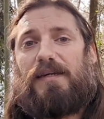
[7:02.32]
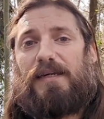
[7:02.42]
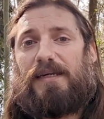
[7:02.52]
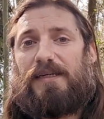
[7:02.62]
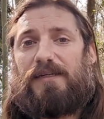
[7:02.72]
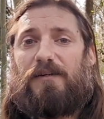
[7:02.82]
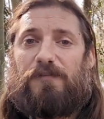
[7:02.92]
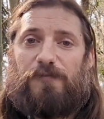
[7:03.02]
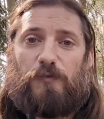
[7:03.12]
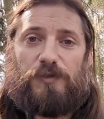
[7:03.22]
And
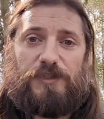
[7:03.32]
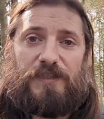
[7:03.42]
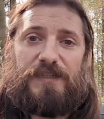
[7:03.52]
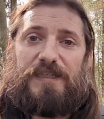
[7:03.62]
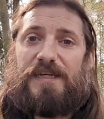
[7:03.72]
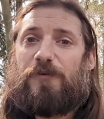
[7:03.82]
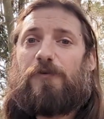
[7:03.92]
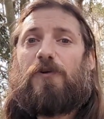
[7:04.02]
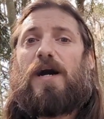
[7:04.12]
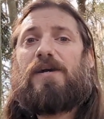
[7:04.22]
unfortunately, they
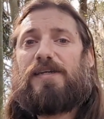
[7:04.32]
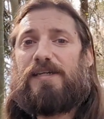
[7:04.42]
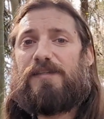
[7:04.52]
don't know how to